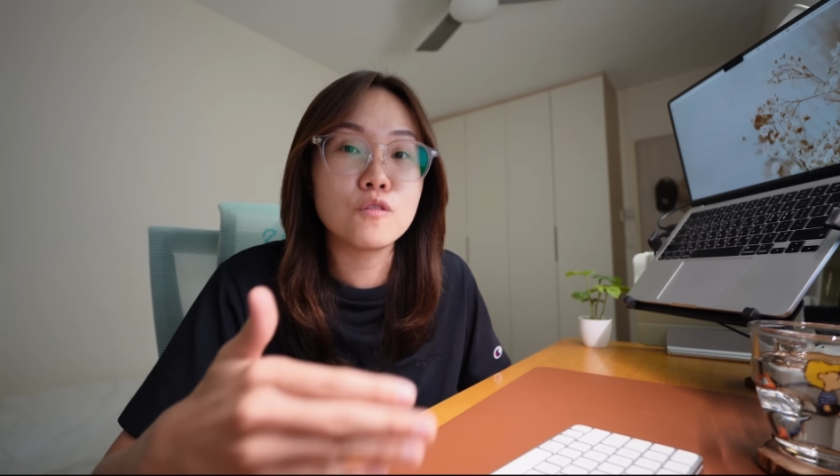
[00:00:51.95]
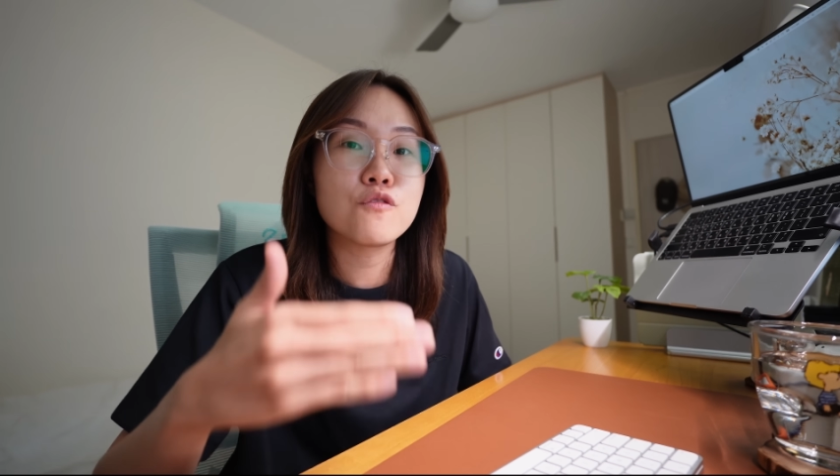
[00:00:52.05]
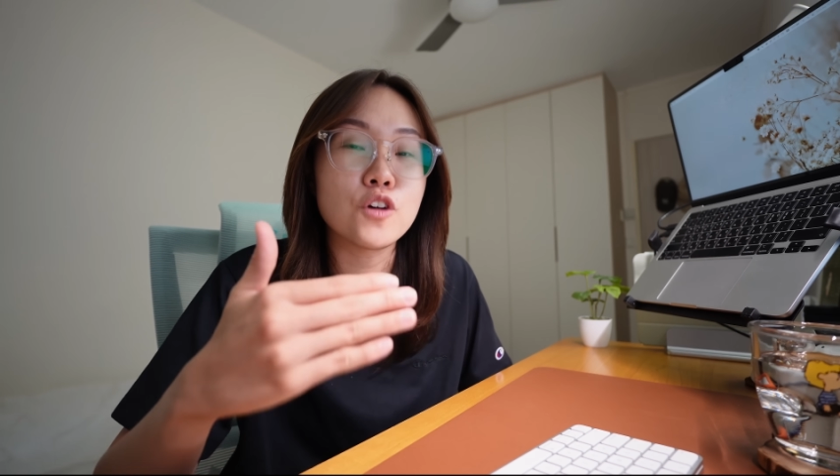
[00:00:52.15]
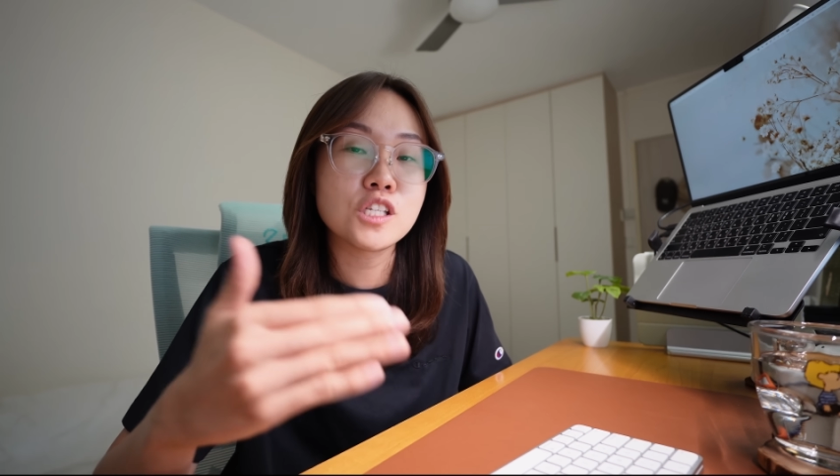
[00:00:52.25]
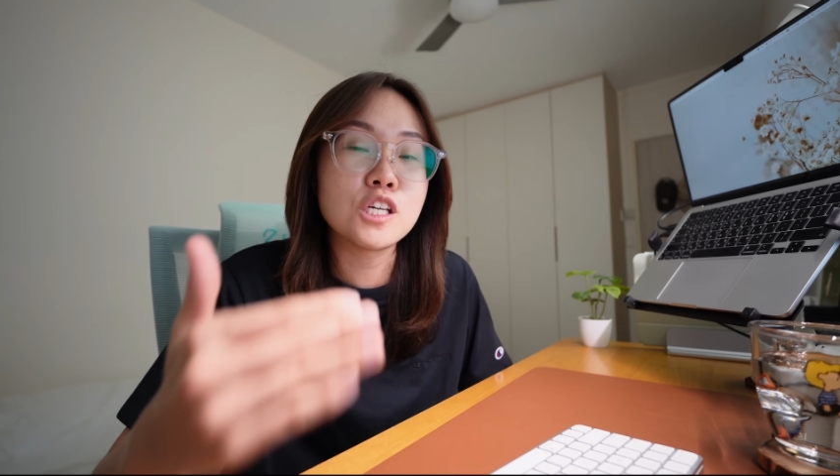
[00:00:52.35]

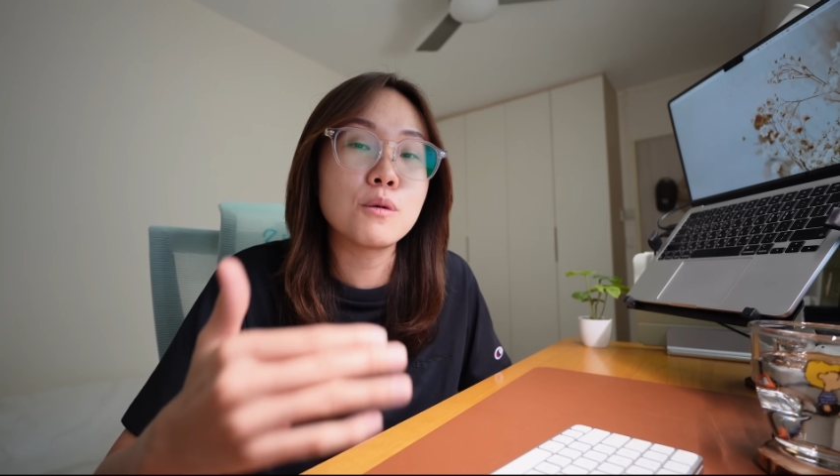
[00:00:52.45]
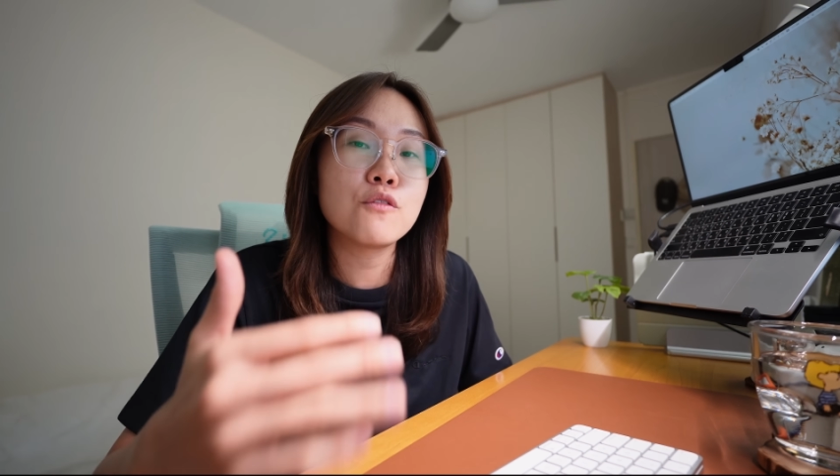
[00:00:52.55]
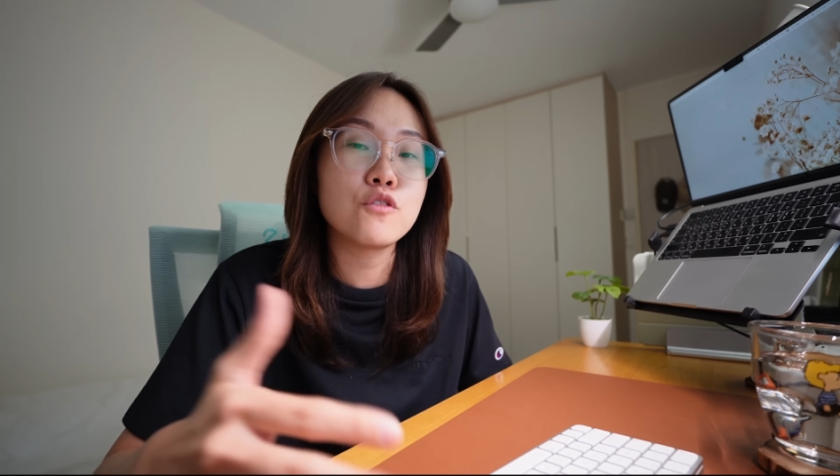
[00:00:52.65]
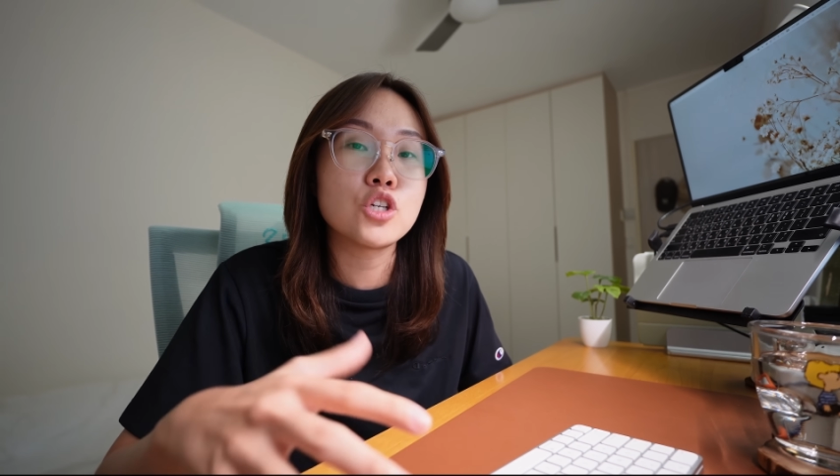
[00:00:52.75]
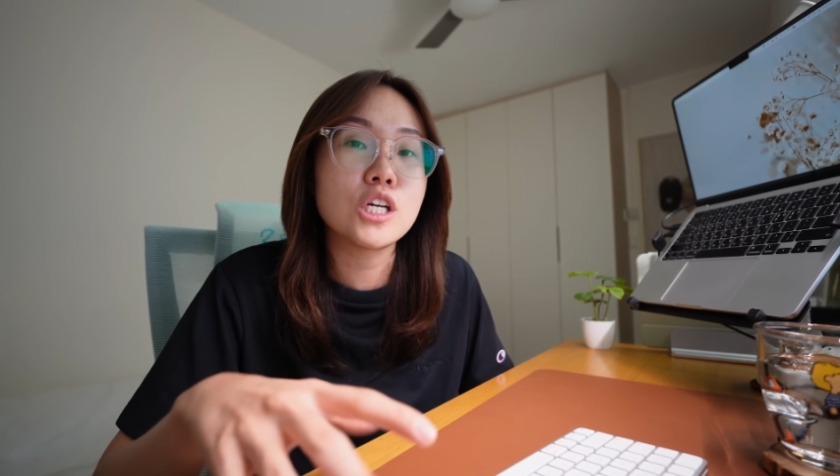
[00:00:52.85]
foreseeable
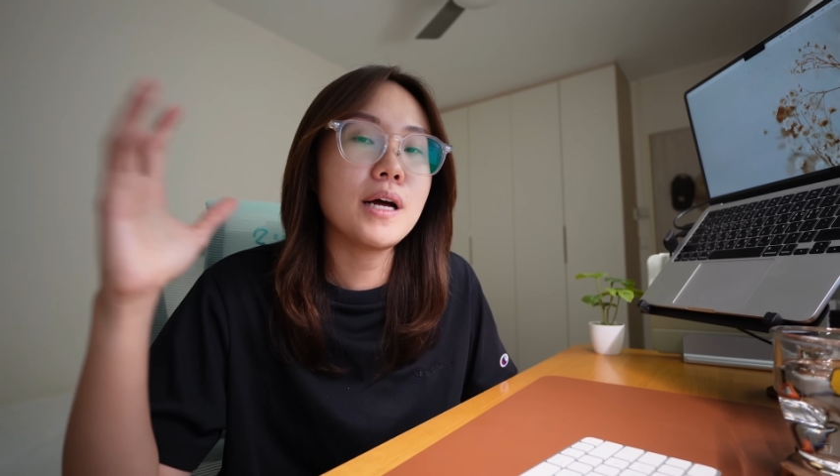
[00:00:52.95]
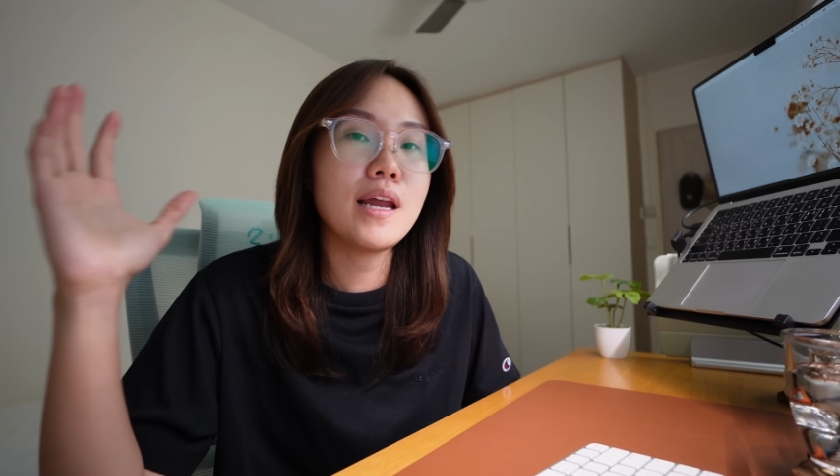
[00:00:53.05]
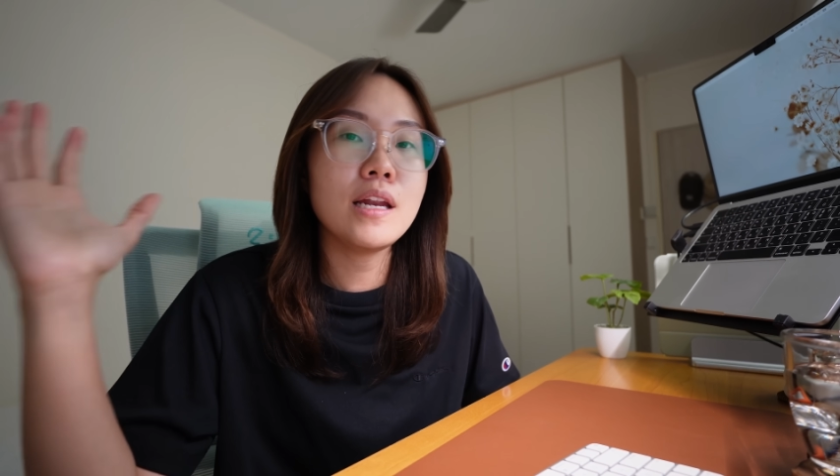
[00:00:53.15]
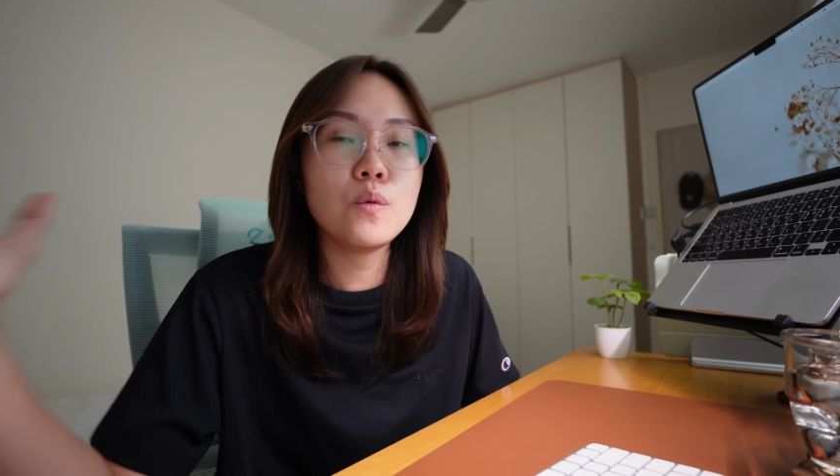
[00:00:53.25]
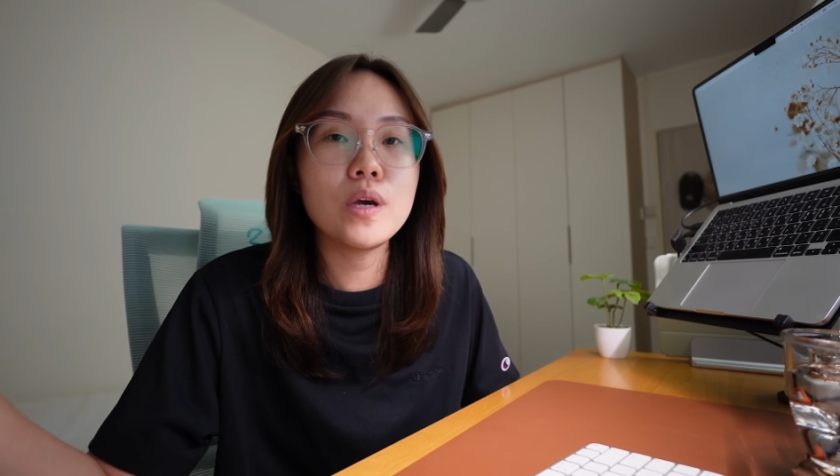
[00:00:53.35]
future. But
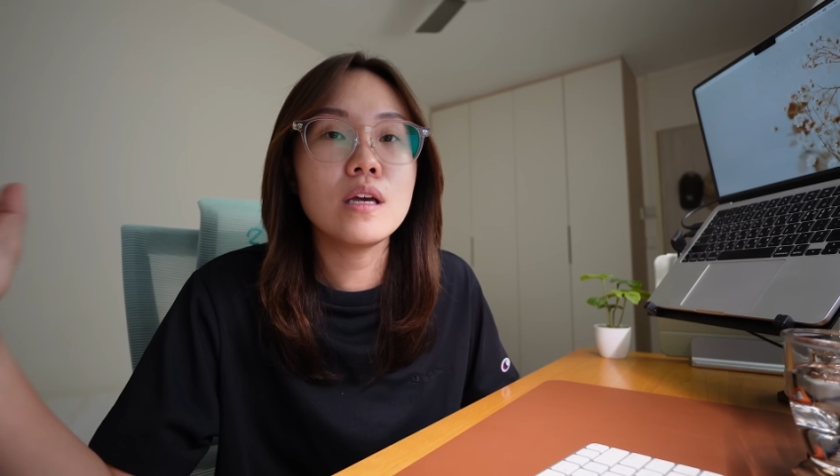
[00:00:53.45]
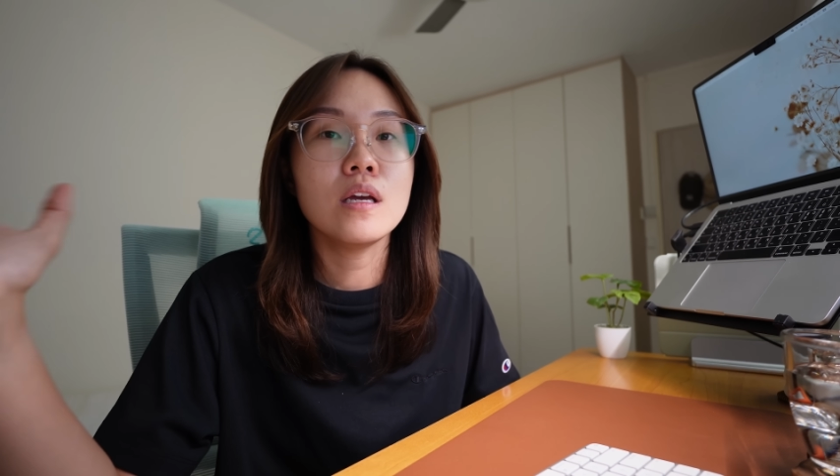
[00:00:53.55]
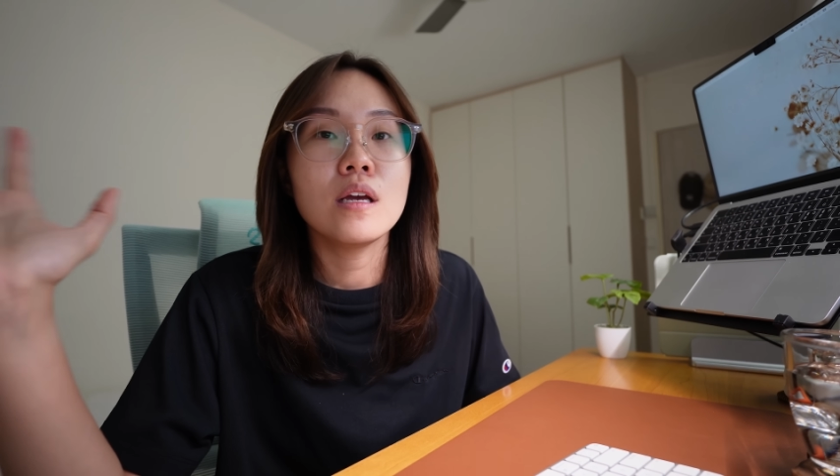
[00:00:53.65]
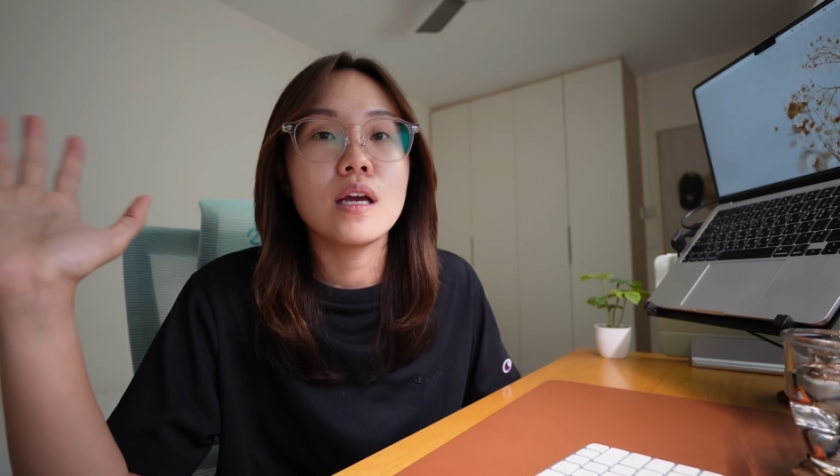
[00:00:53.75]
anyway,